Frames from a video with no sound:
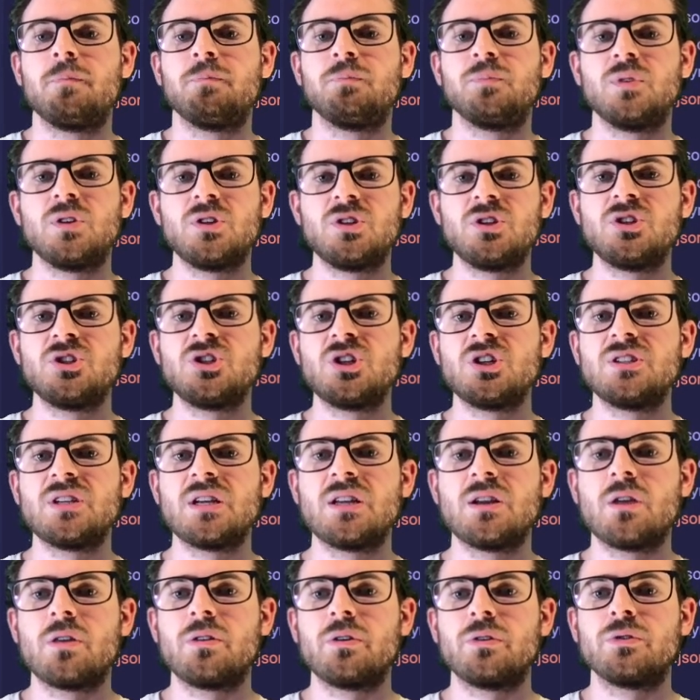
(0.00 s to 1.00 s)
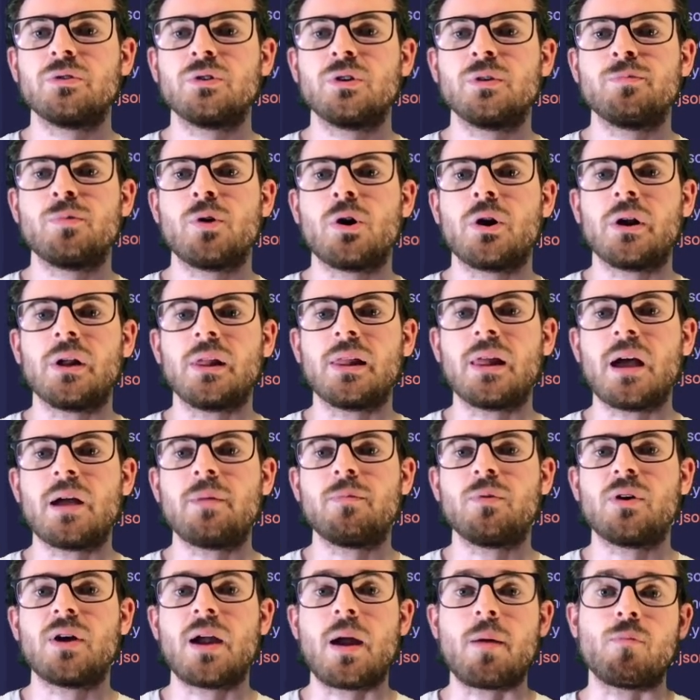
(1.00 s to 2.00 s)
This is just another third-party
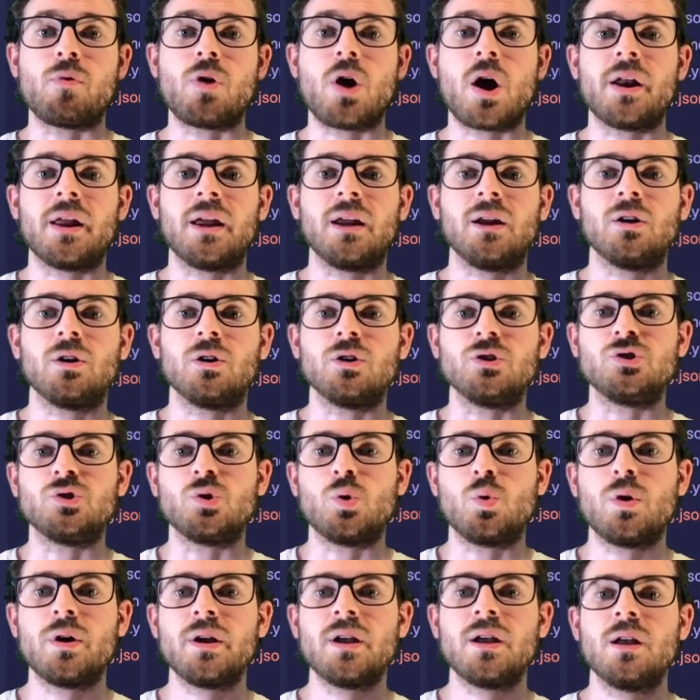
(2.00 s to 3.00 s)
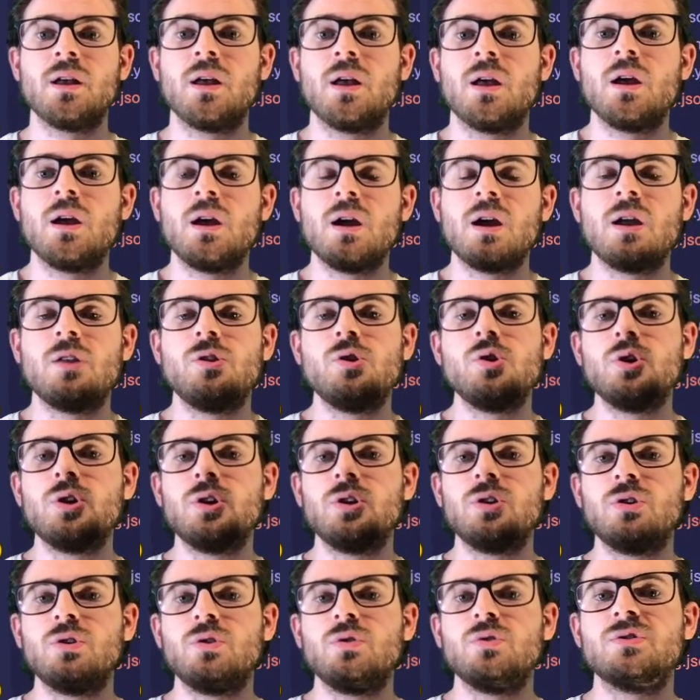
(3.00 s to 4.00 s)
library I brought in called Joi, and you
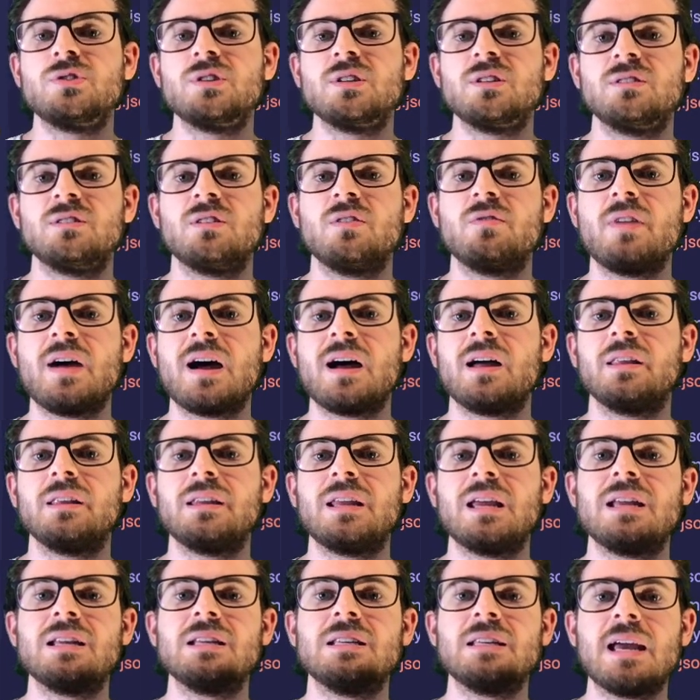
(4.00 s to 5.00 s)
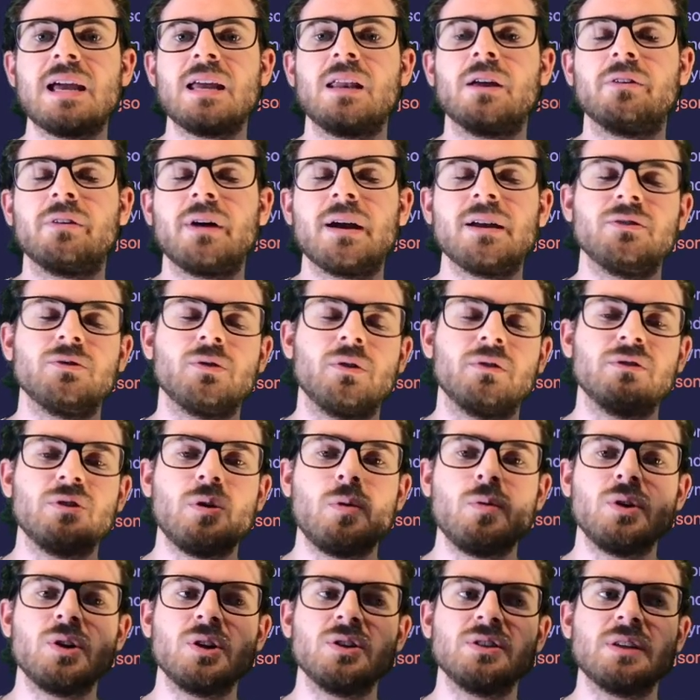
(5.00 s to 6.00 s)
can use this to validate data, right? So if
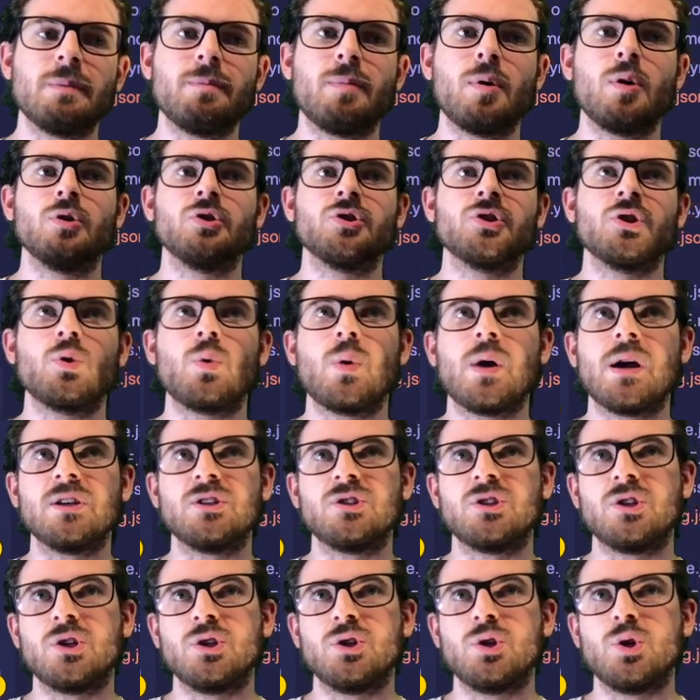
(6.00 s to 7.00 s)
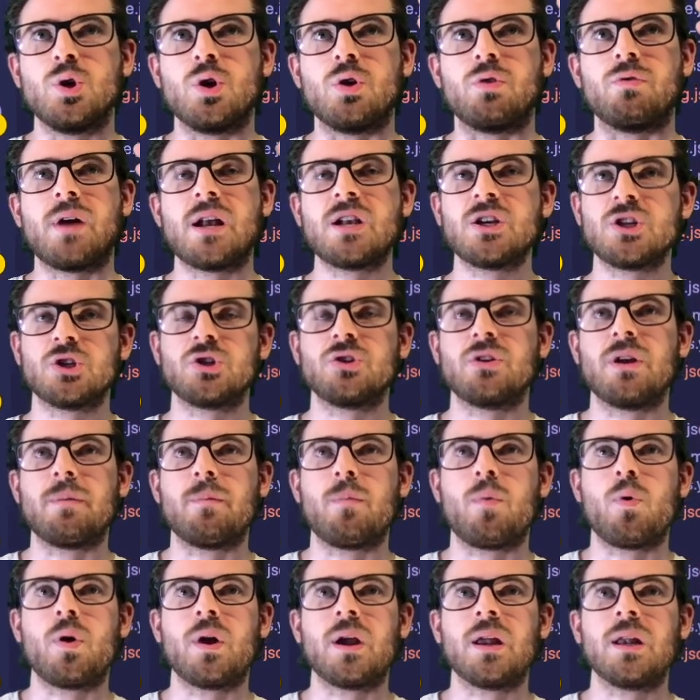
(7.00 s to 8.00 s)
someone does a post request to your register
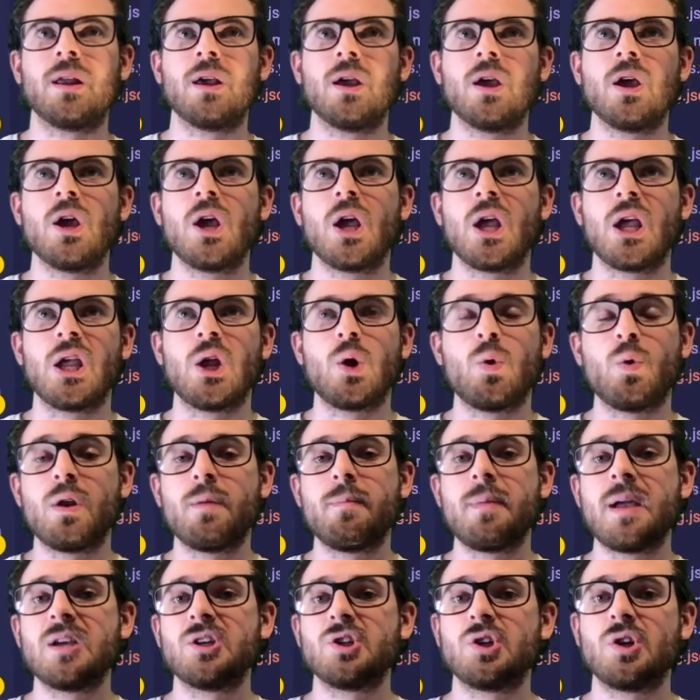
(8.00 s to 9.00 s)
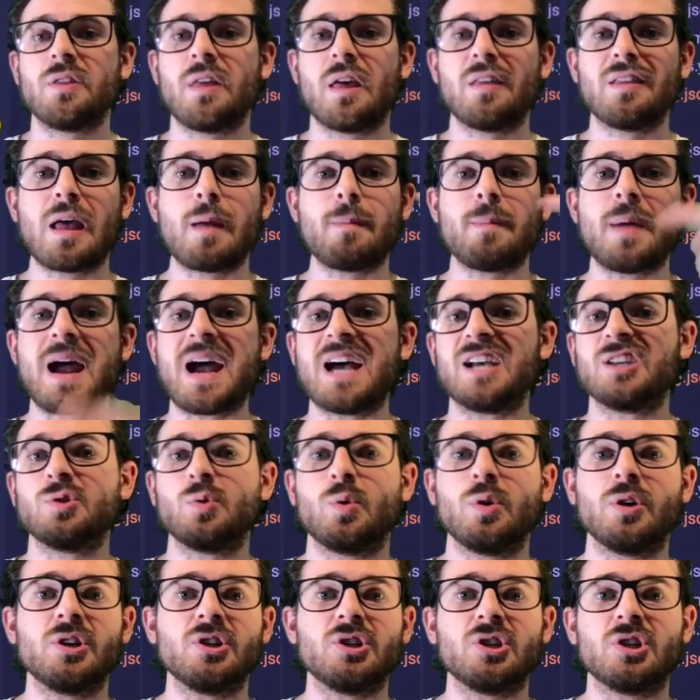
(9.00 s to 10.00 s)
endpoint, you want to make sure that that
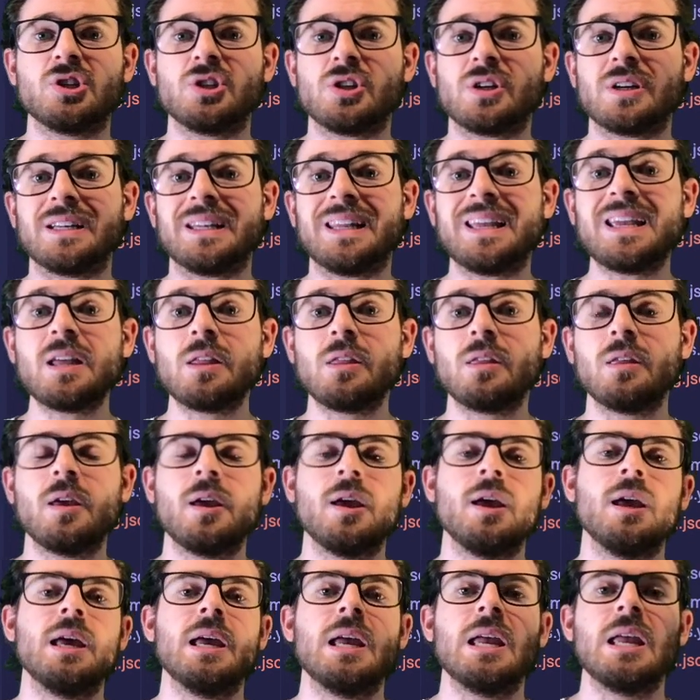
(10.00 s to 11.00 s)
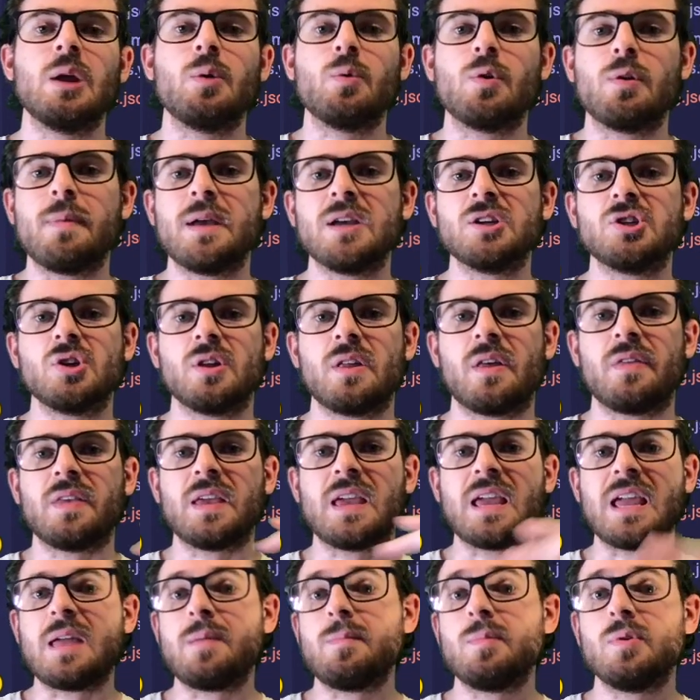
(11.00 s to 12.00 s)
password is a certain length. You want to make sure that
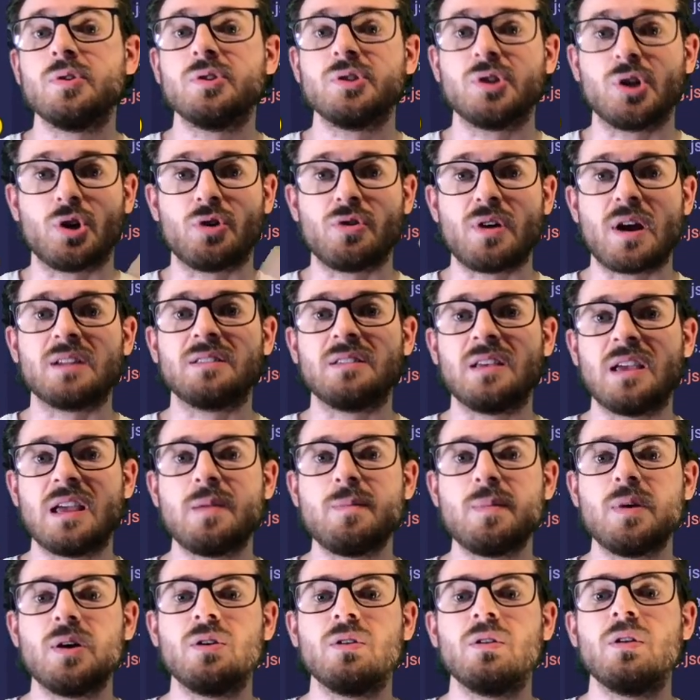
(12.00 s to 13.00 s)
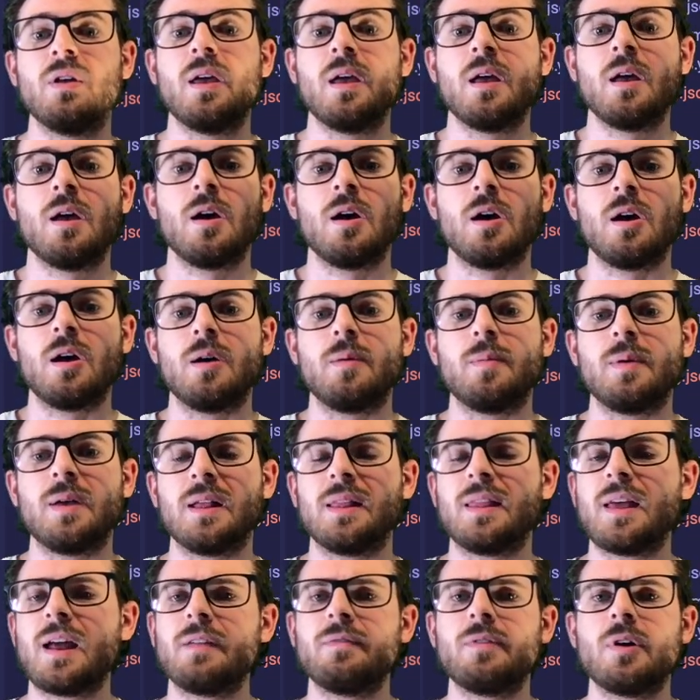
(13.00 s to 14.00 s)
the email is a correct email, and a
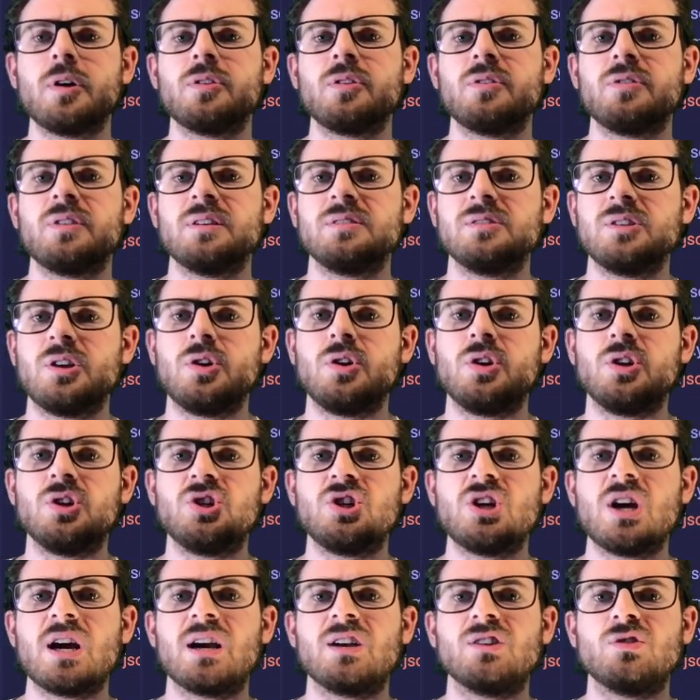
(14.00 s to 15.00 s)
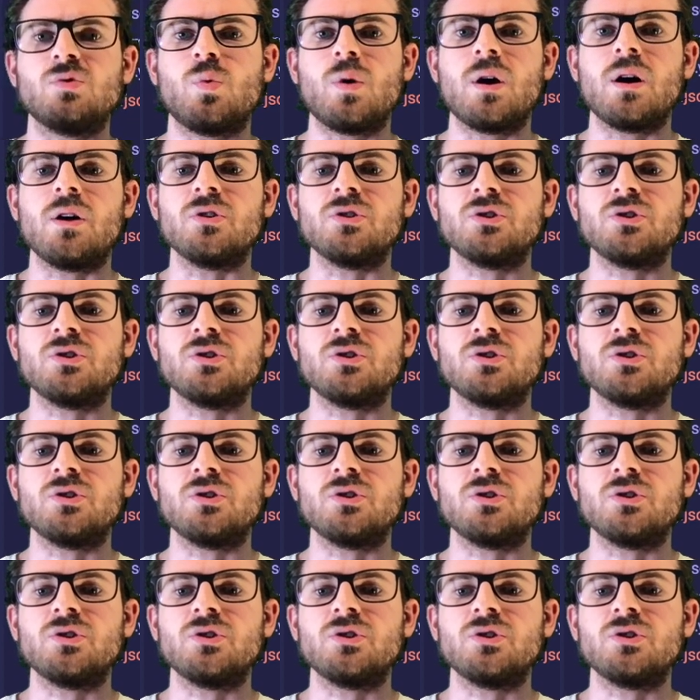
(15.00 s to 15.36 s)
lot of other things that you can check as well.